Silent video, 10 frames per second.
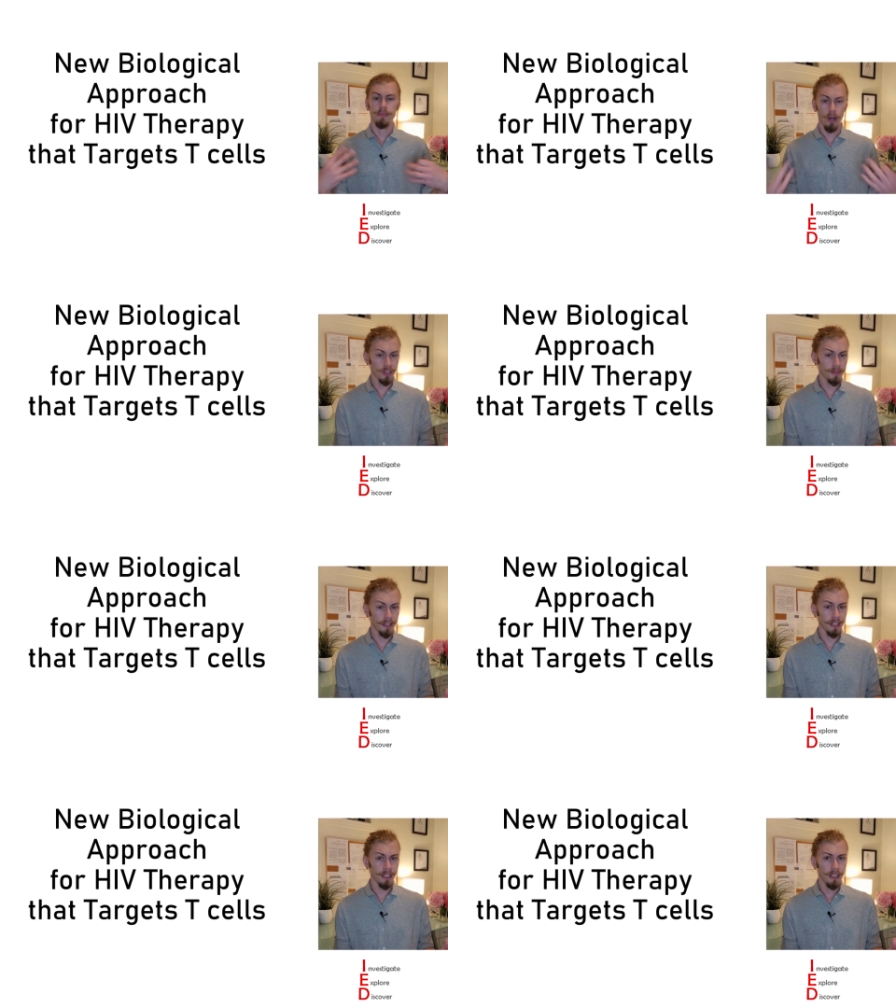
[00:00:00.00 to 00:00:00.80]

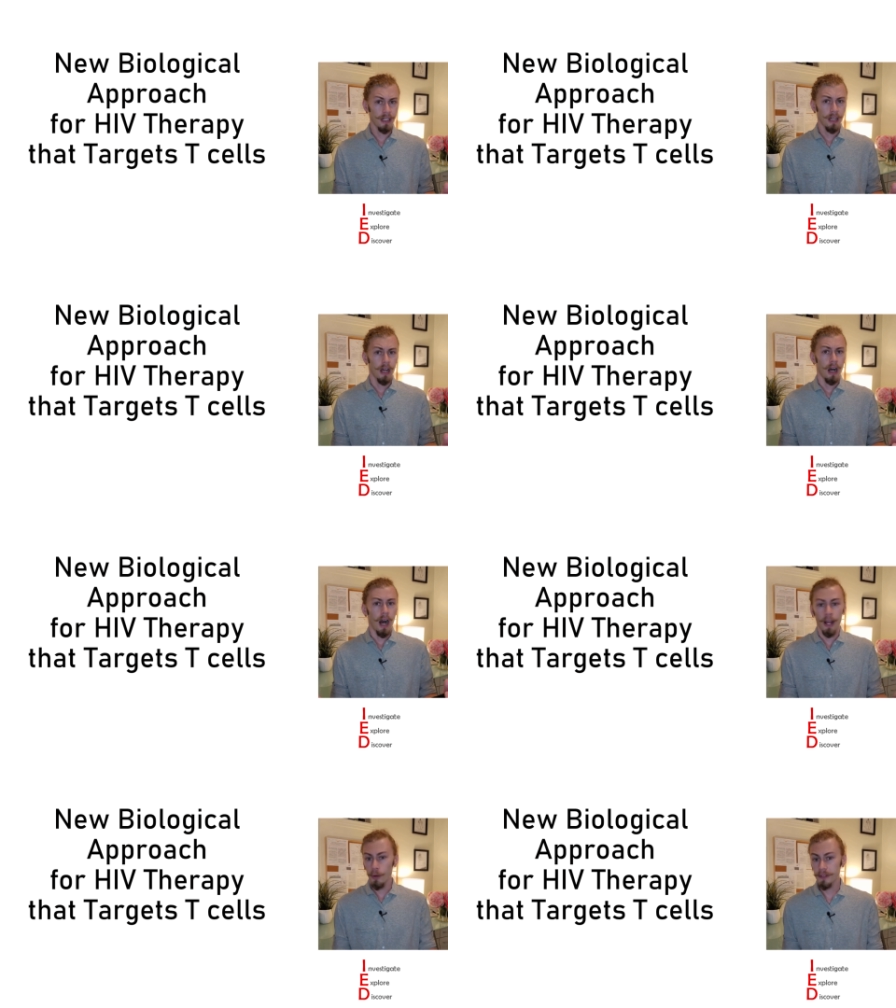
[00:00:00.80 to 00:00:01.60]
Ultimately,
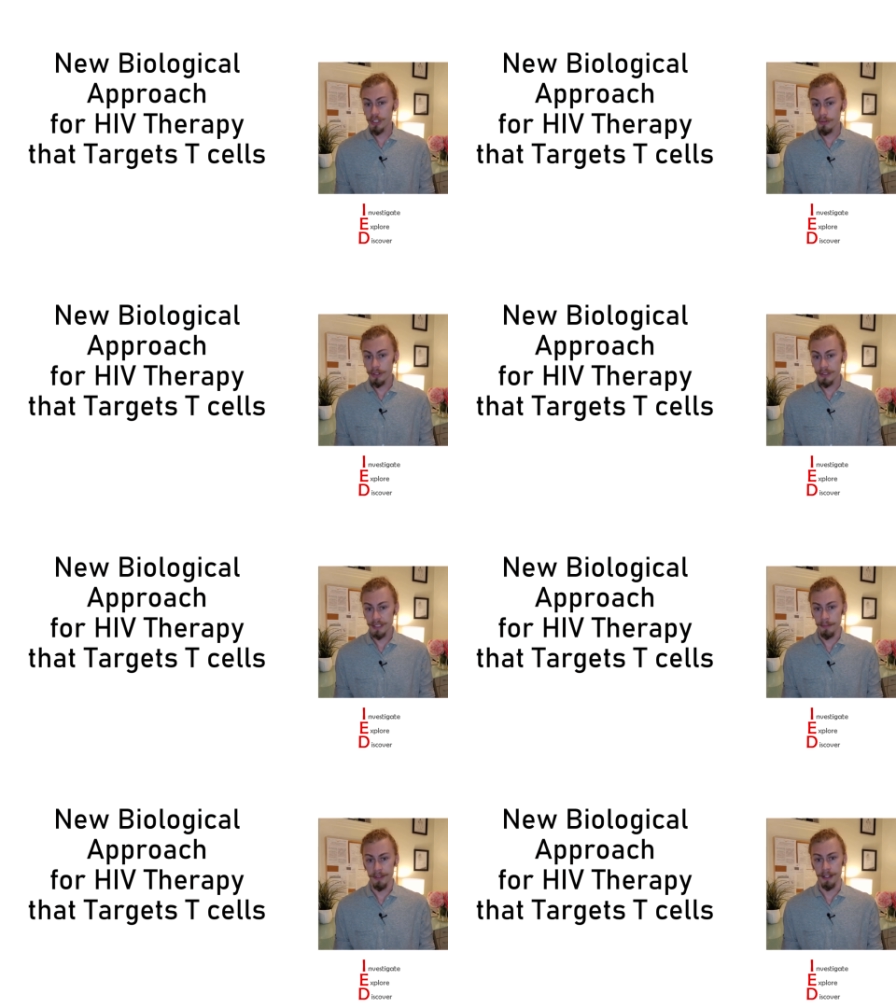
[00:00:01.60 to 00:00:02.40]
I hope that you learned
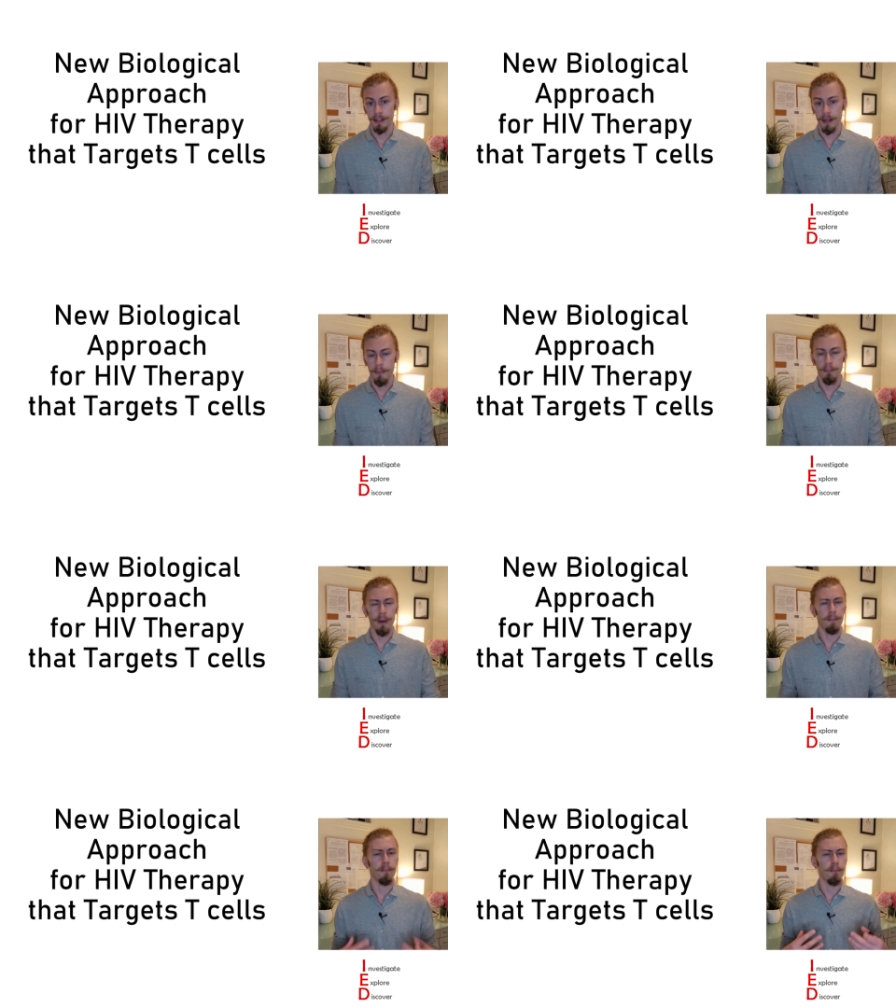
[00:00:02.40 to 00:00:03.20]
something
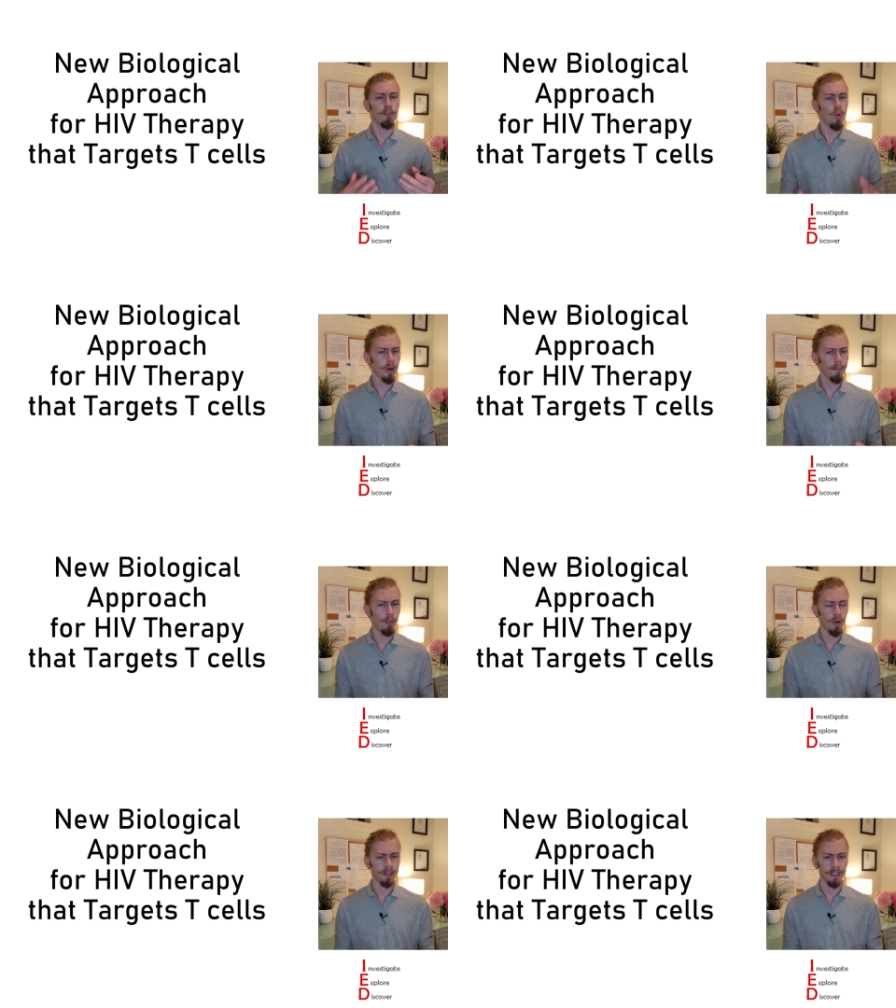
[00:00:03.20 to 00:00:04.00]
but more
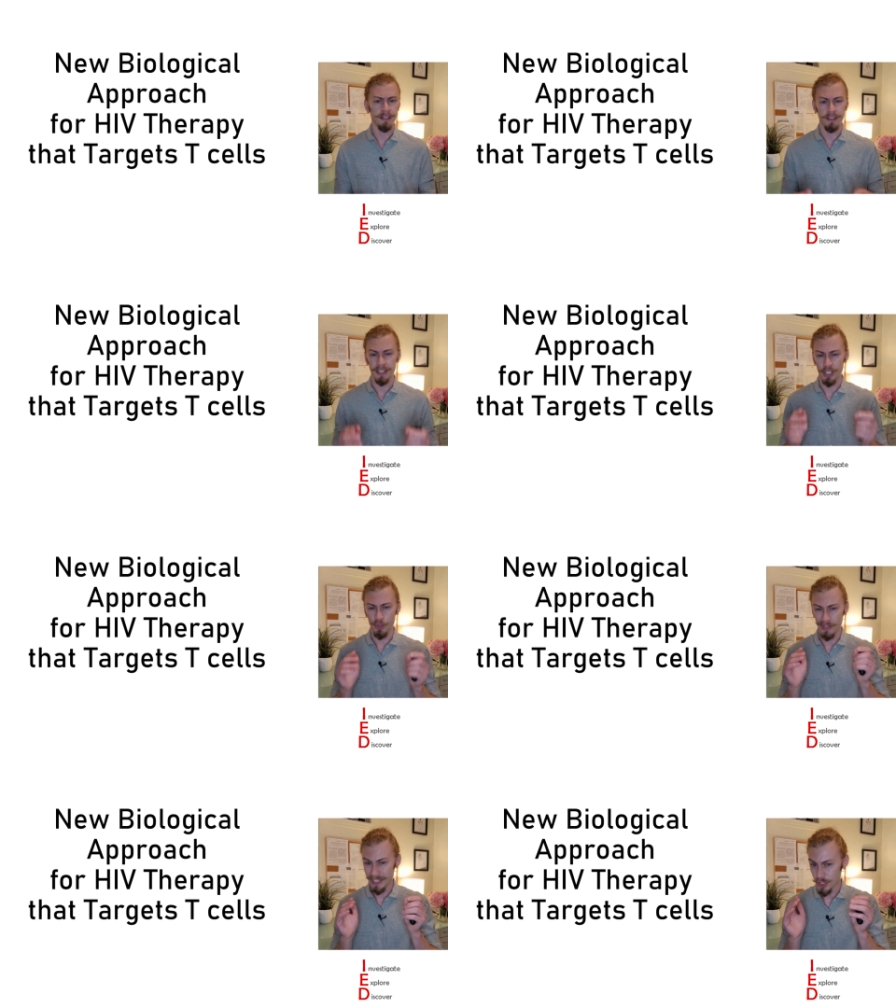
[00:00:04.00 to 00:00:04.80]
importantly, that
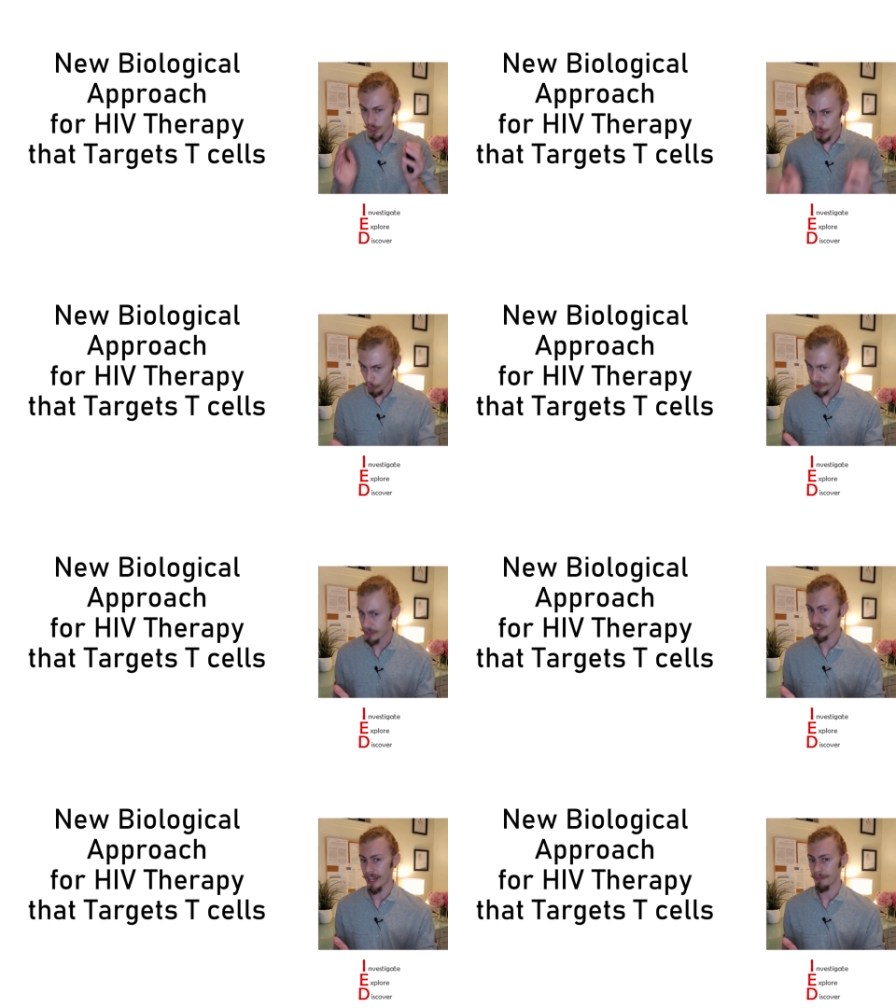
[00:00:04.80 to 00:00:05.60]
you enjoyed
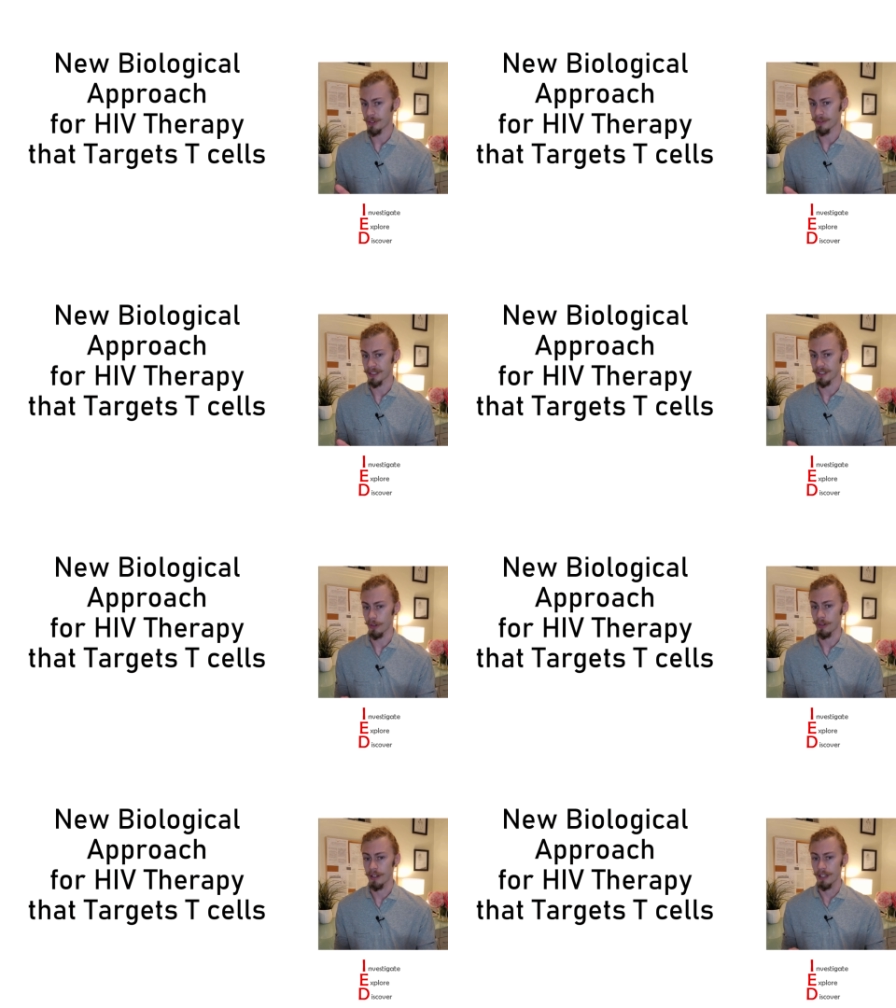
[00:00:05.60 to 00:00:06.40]
your time doing so.